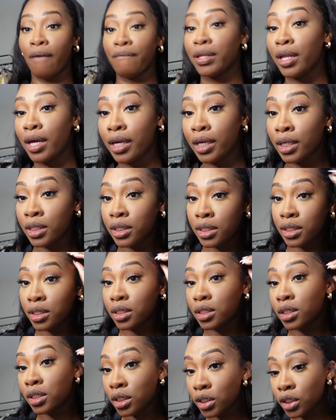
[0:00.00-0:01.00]
like
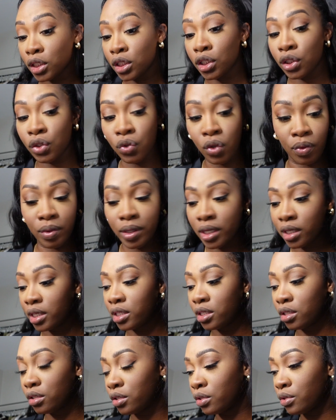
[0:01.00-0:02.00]
it's doing what it
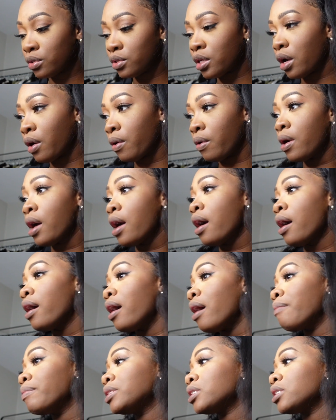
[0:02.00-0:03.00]
needs to do. So
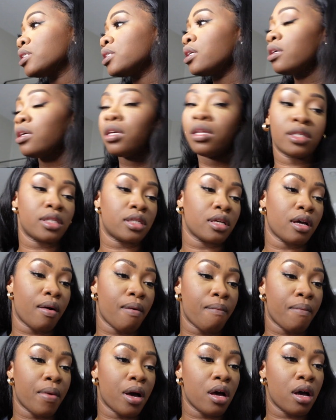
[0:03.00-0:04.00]
I'm gonna just hit
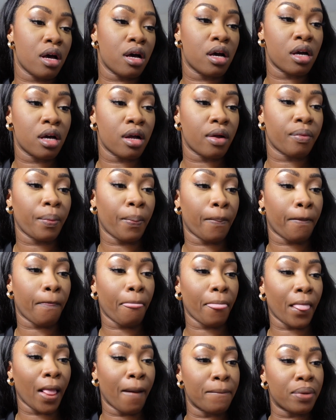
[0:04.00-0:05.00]
some
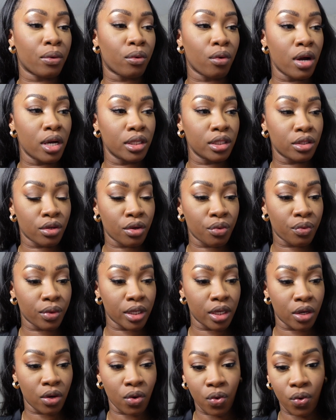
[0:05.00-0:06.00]
bronzer
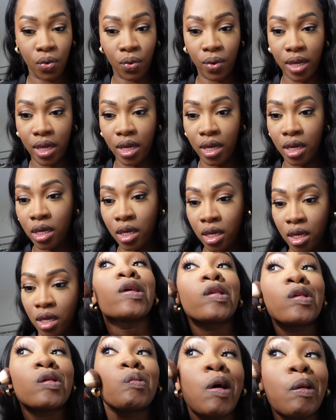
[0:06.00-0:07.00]
really quick.
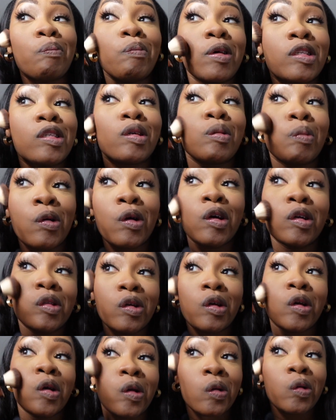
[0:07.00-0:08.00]
This is my minted
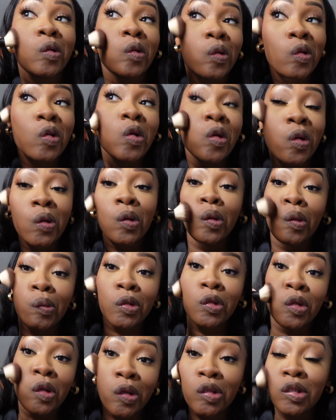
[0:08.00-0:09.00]
bronzer, and I'm
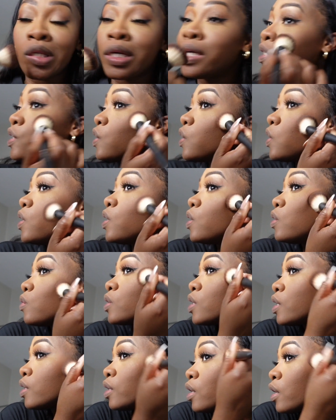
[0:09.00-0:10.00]
just gonna touch it up
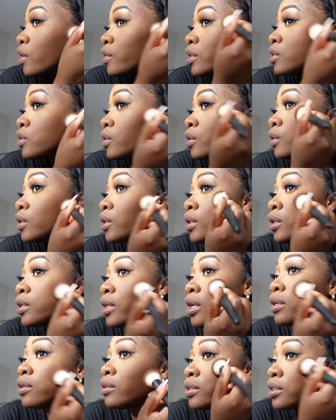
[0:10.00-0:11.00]
because I did all this earlier.
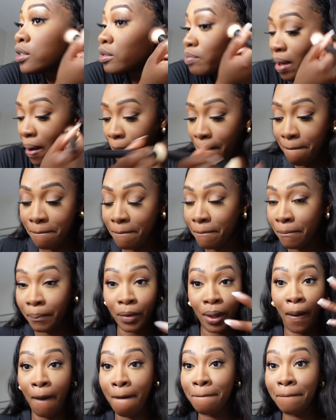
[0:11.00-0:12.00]
Y'all know this is my
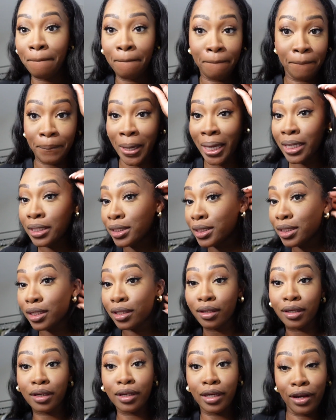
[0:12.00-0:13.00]

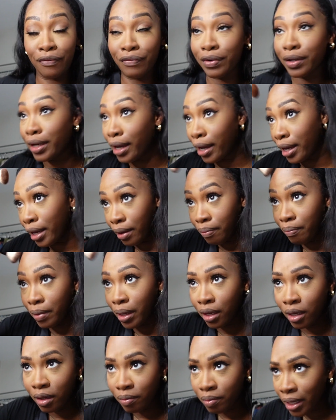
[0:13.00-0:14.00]
basic everyday
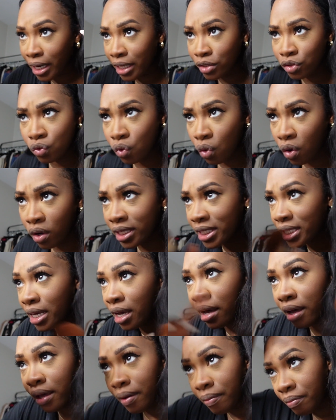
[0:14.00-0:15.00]
makeup that I do all the
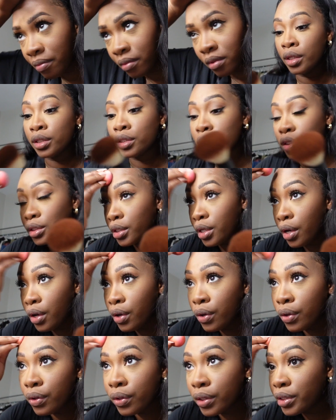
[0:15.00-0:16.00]
time,
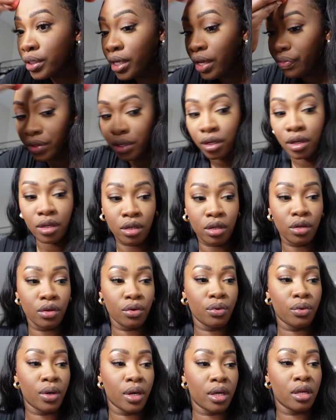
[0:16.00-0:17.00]
so there's nothing
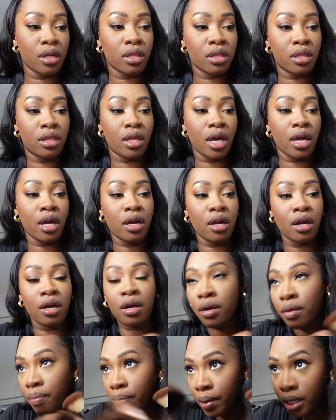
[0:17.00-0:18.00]
new
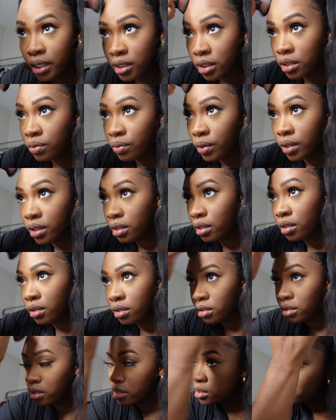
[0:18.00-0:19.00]
there, but I just want to
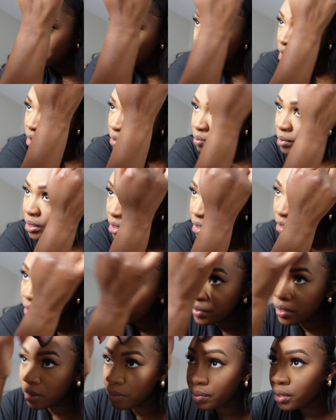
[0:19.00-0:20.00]
touch
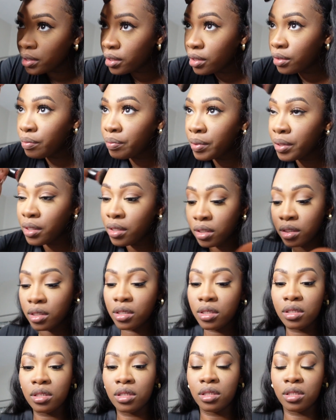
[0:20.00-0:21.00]
myself up a little bit
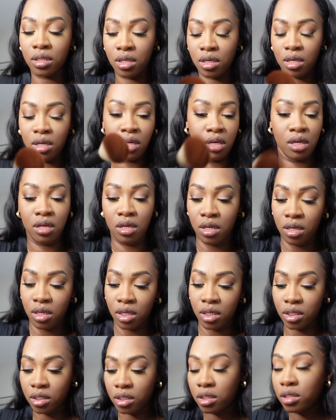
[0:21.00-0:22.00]
because
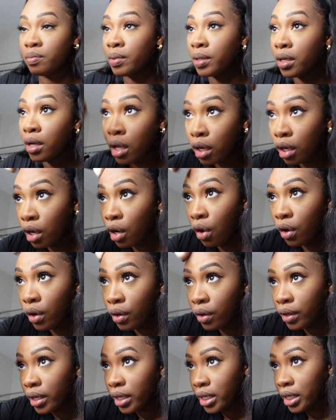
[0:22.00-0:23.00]
it's just been a
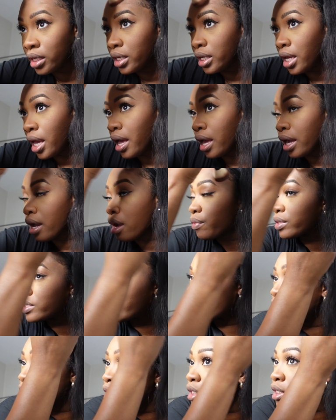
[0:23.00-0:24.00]
long day. Our
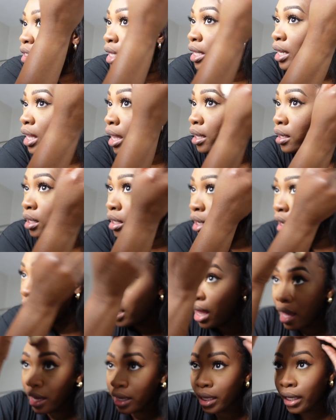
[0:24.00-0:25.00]
reservation is at 8
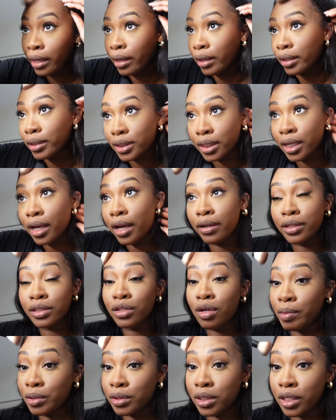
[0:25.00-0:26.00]
o'clock, and child, it's
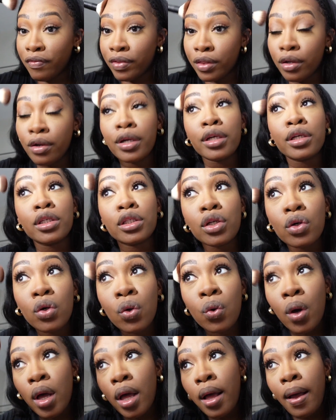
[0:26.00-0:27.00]
almost 7:30, so
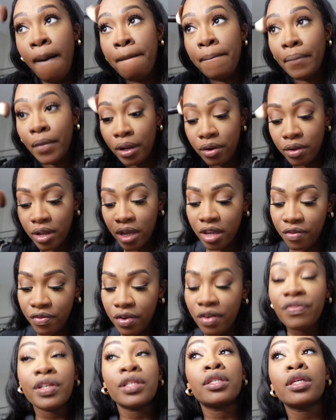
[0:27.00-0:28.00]
I'm gonna give you
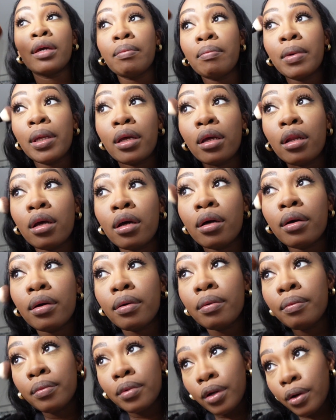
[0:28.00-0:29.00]
a
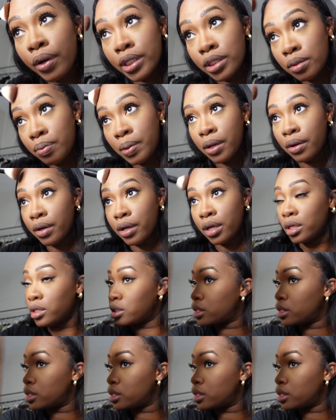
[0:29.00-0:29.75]
15-minute grace period,